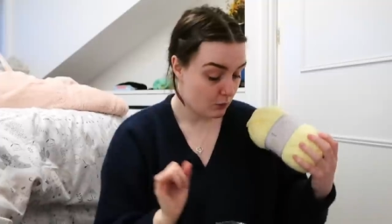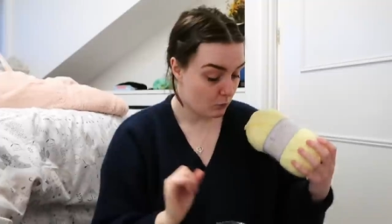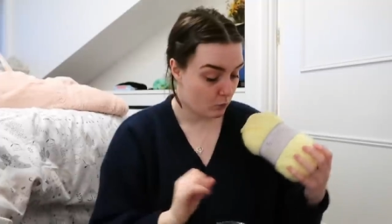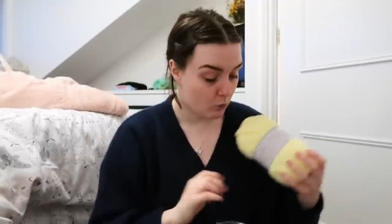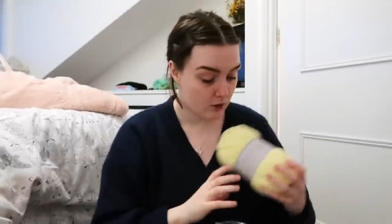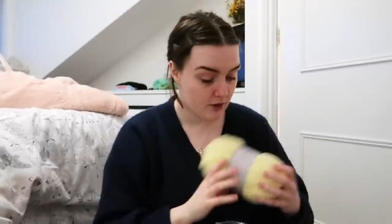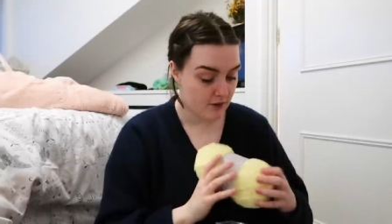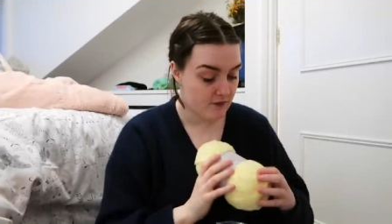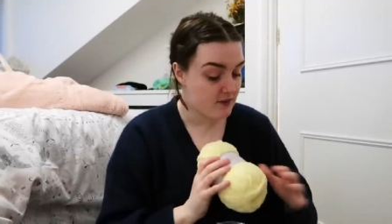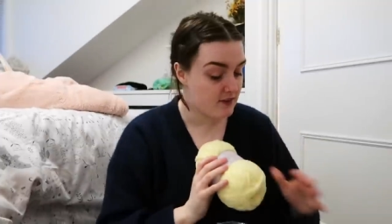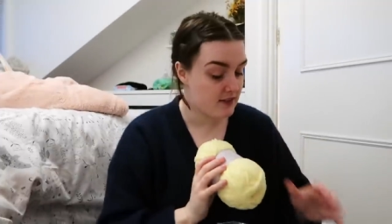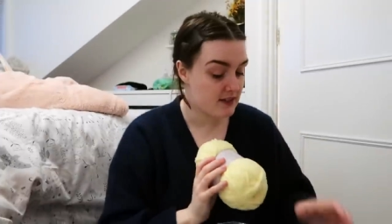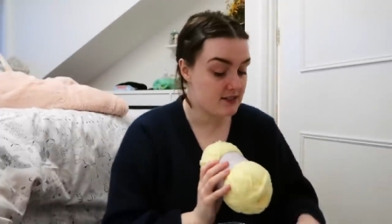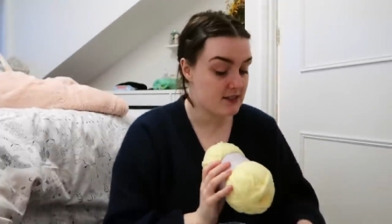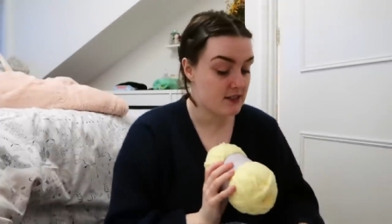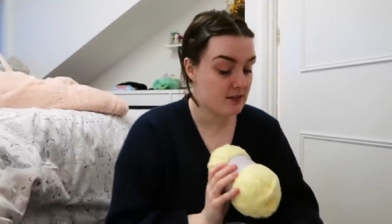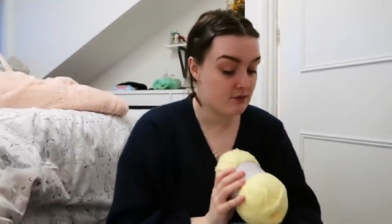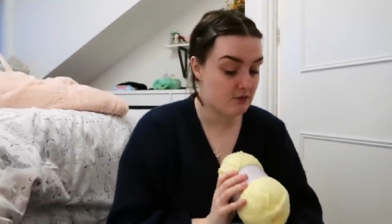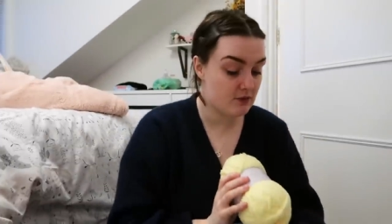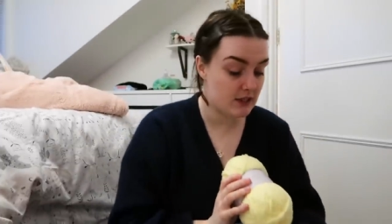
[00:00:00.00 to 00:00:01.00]
one of the things
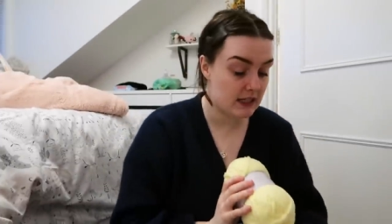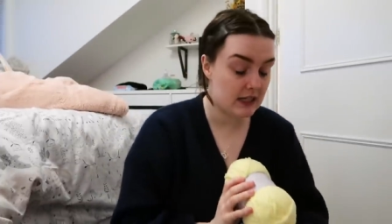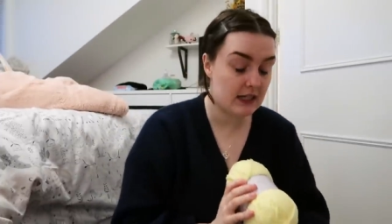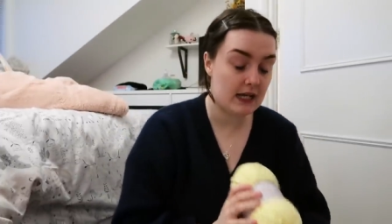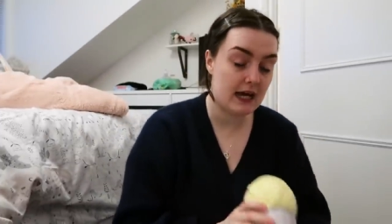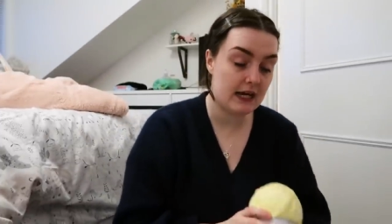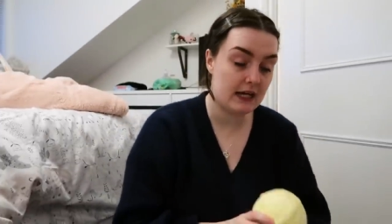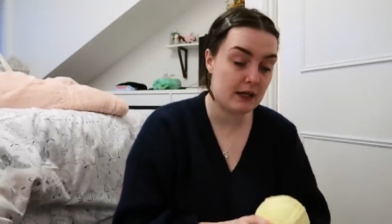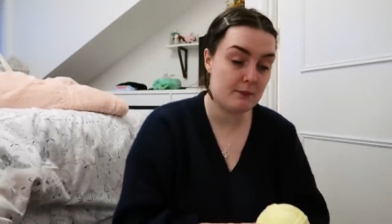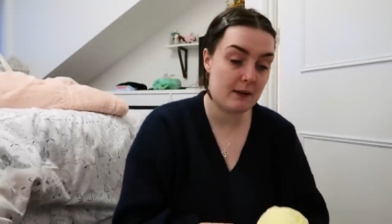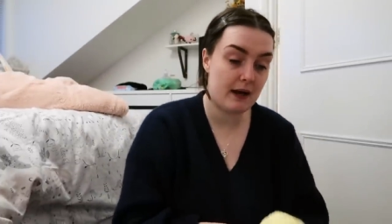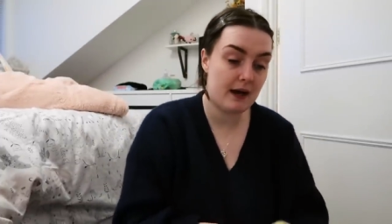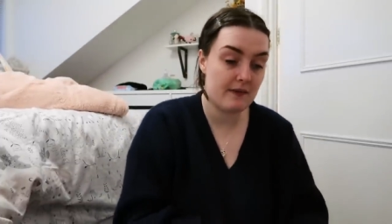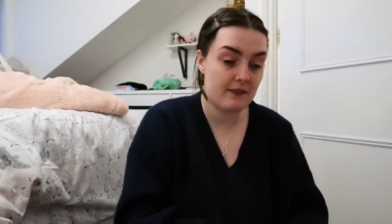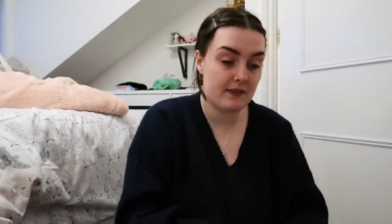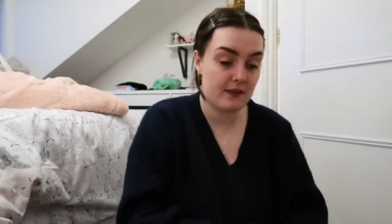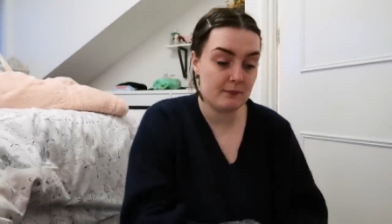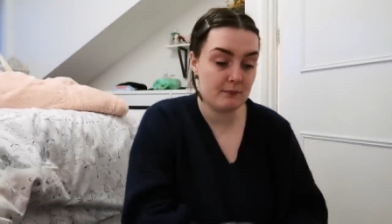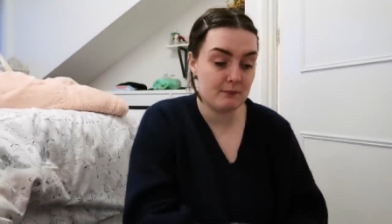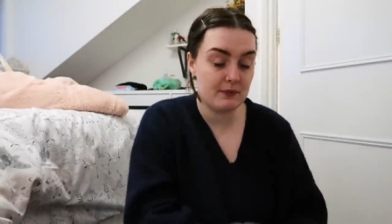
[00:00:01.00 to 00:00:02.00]
that I really like
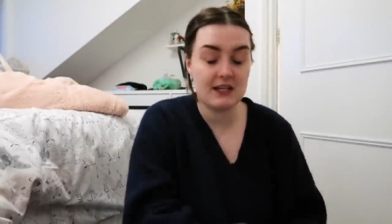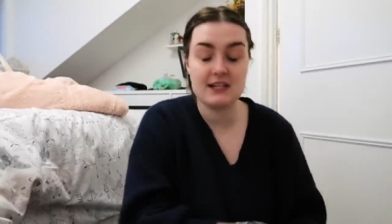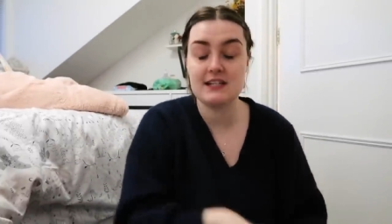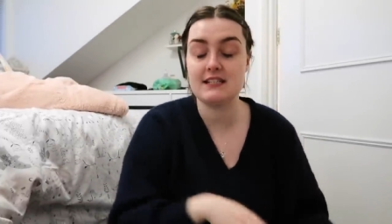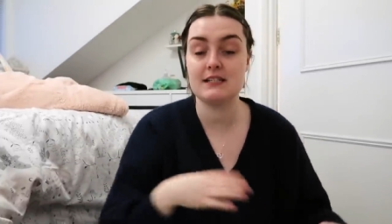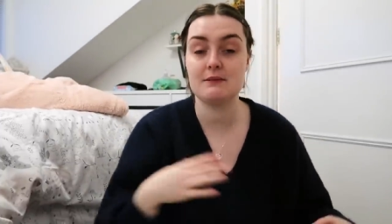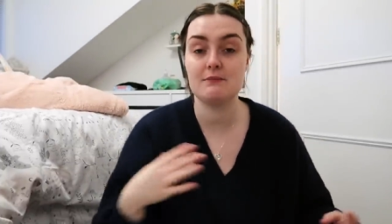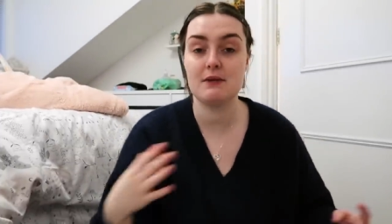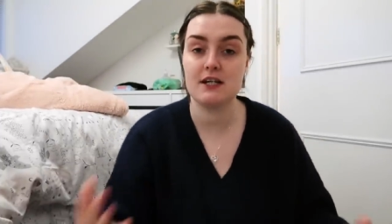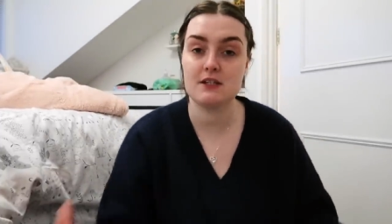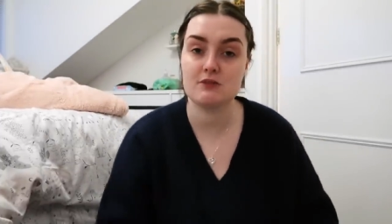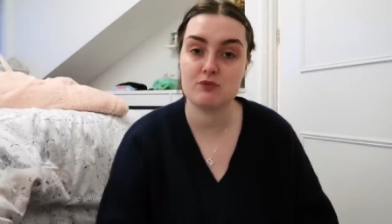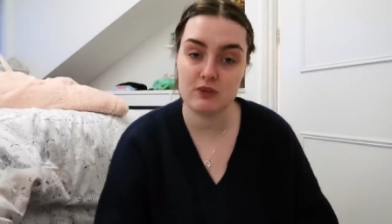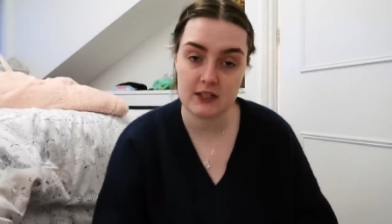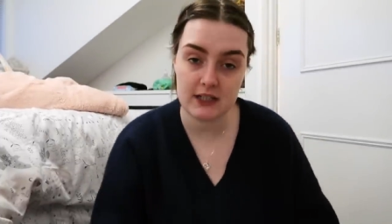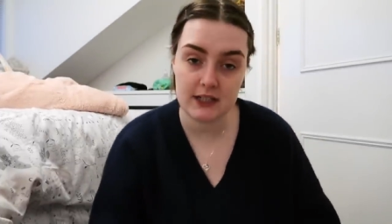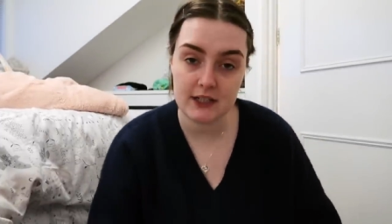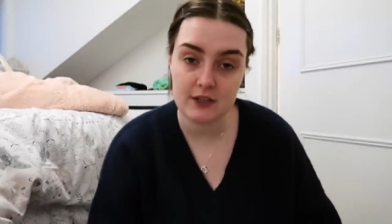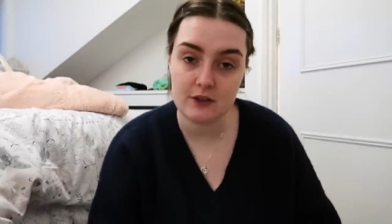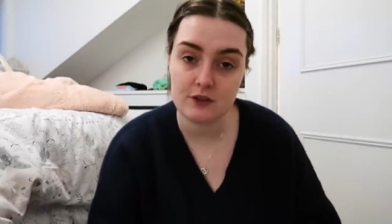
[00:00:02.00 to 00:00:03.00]
about them because it makes
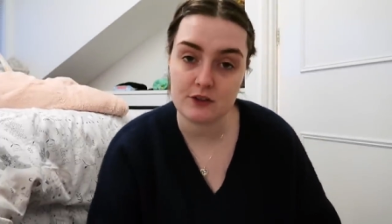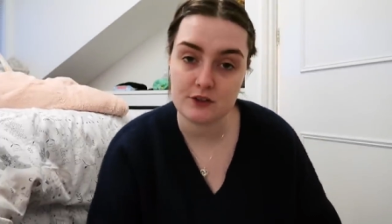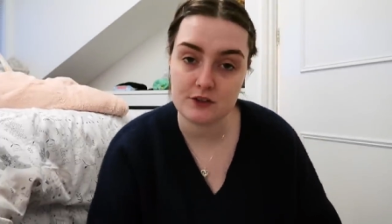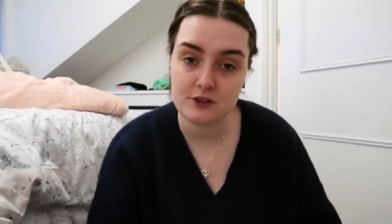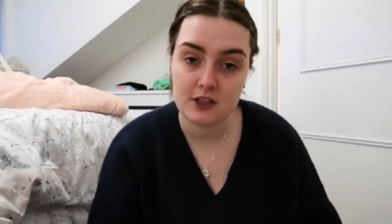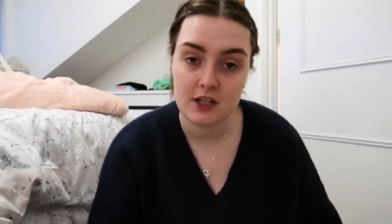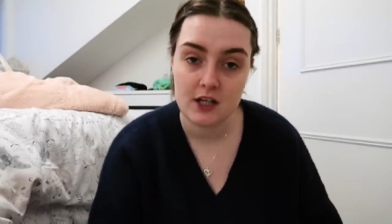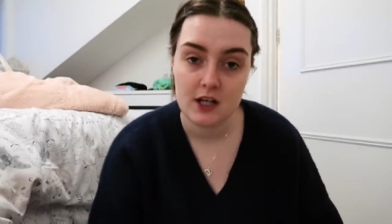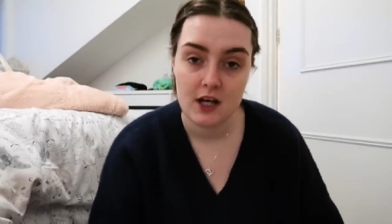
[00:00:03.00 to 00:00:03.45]
really good